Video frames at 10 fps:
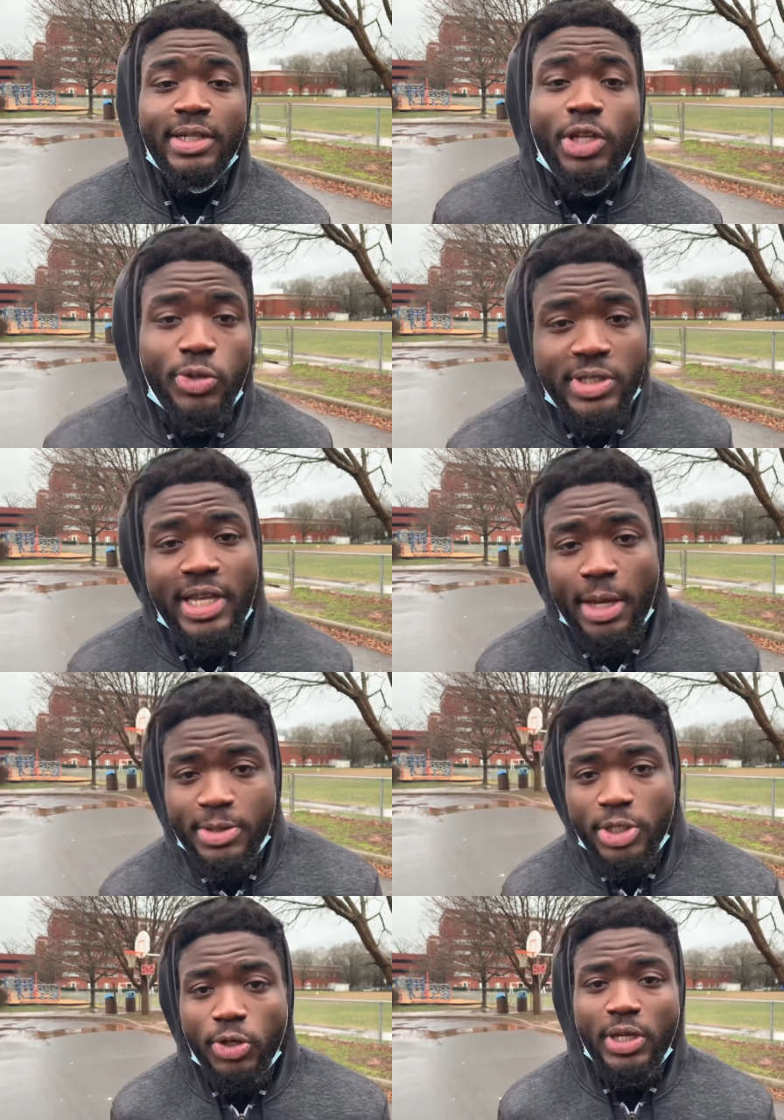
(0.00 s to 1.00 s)
you see I'm
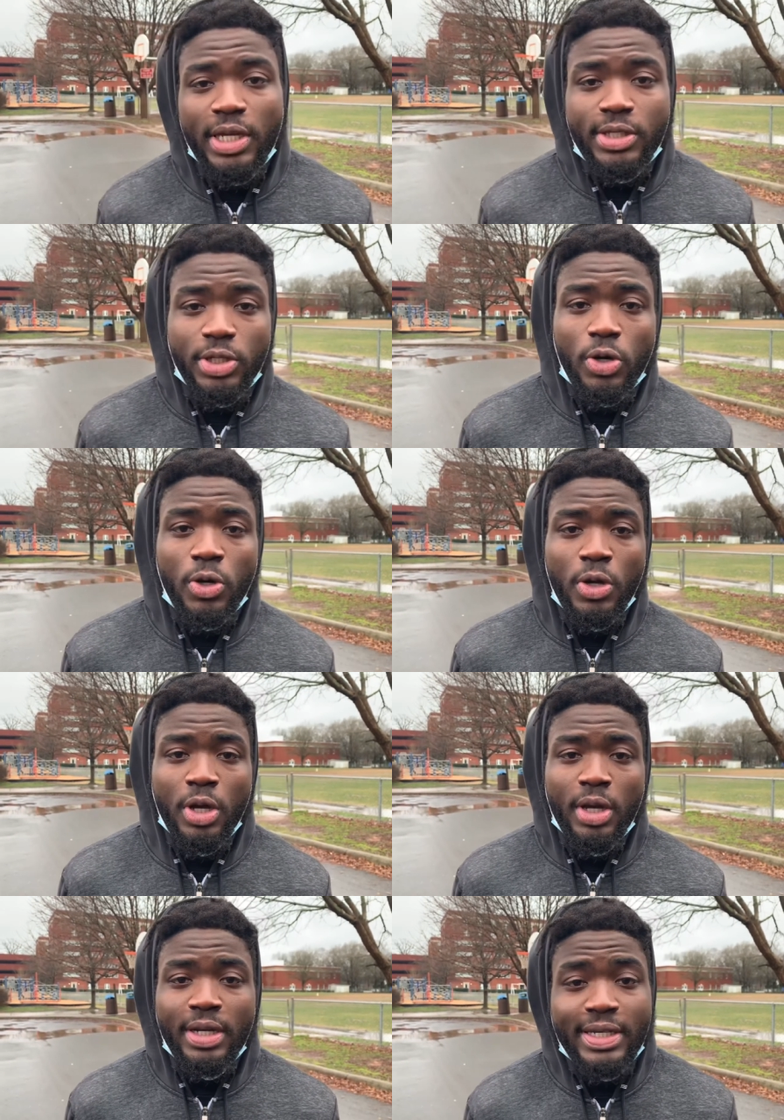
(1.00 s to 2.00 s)
still here, so
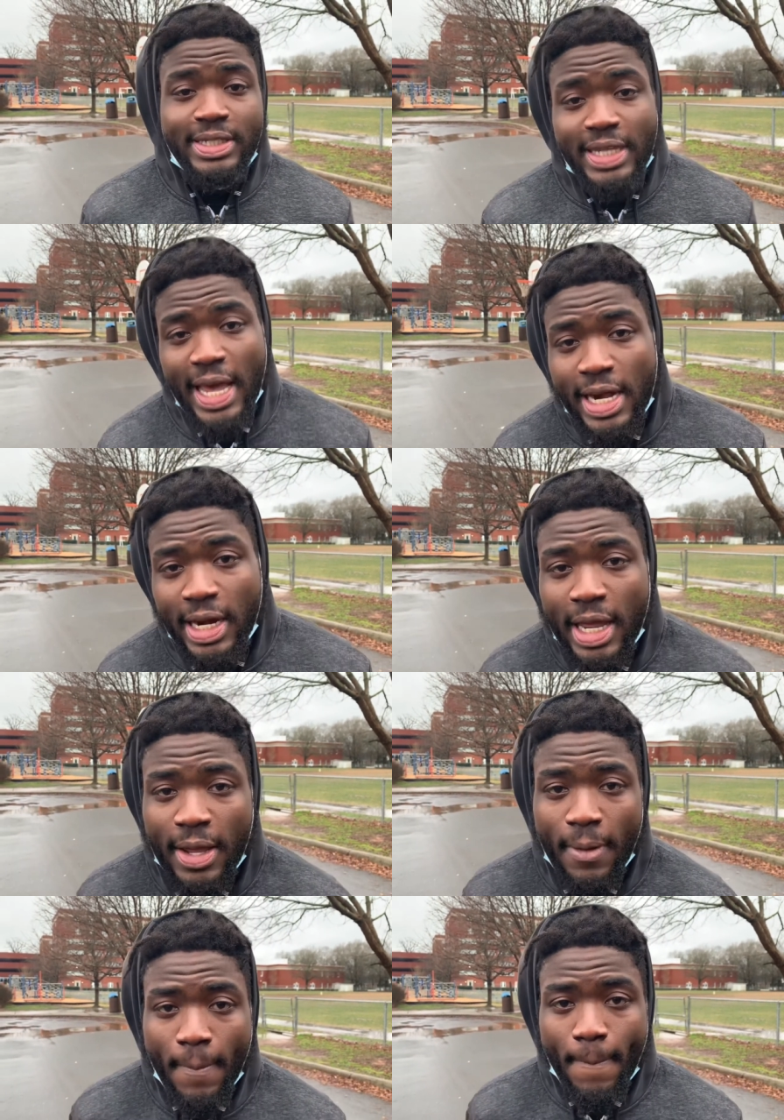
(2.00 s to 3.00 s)
this Saturday,
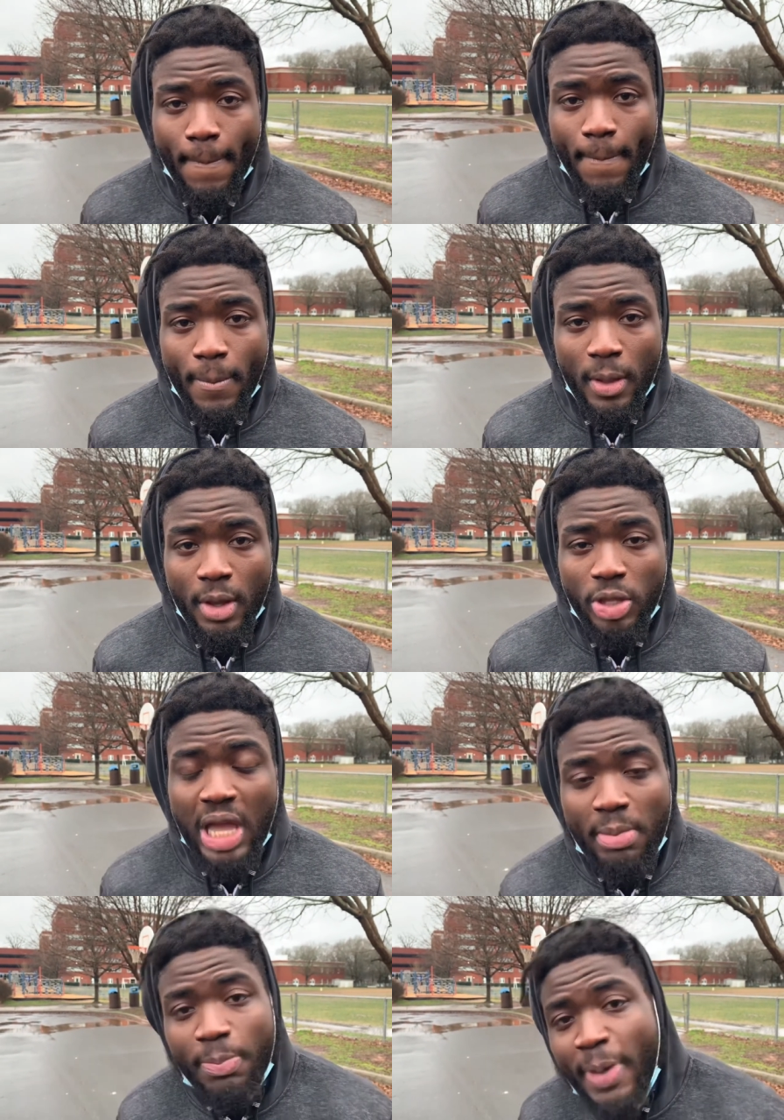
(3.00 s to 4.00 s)
you got
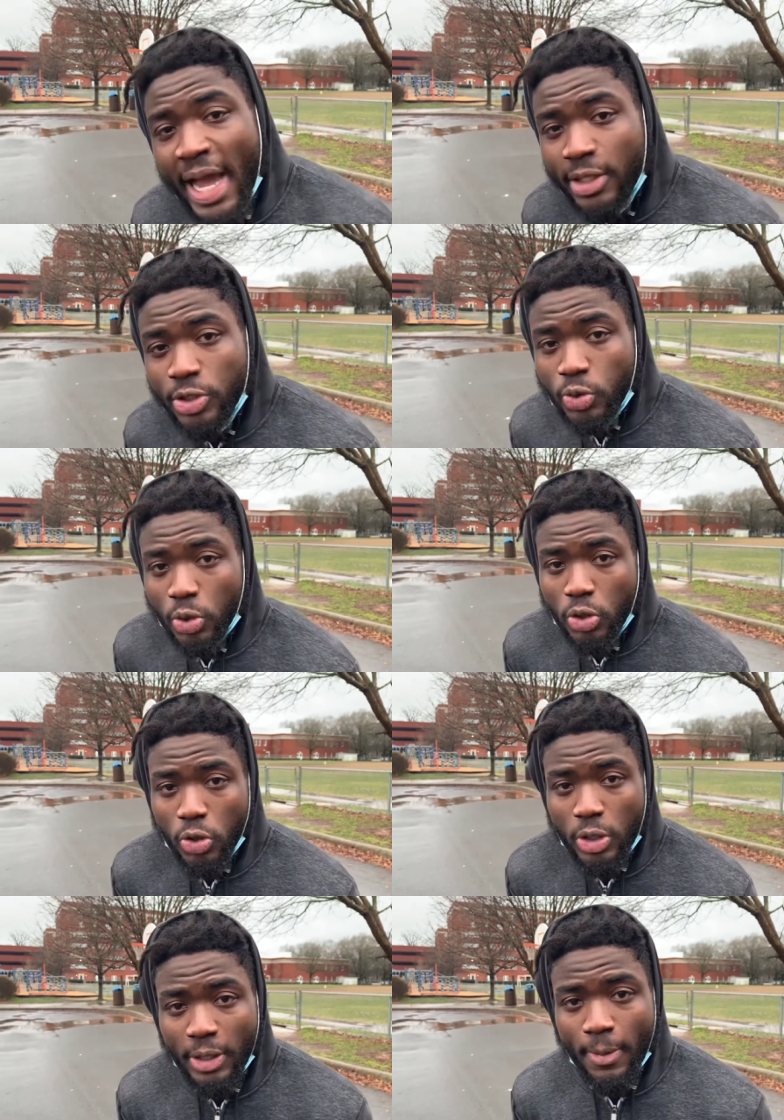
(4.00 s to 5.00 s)
me back into a
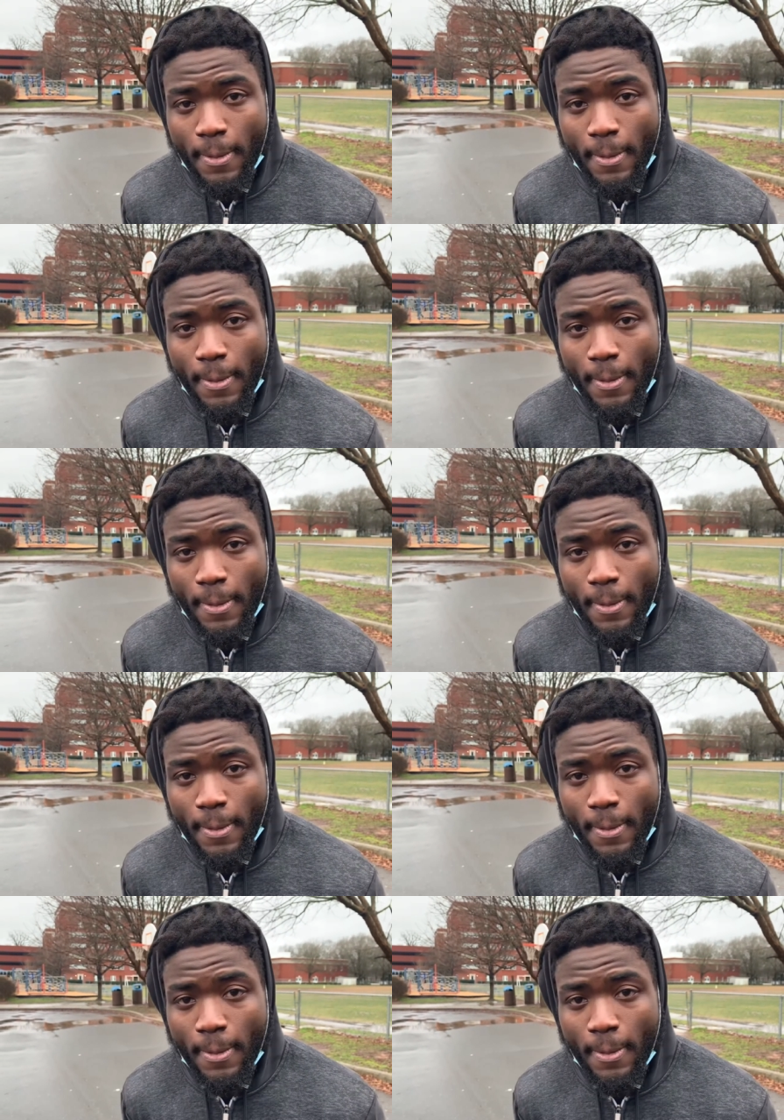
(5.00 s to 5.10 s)
corner.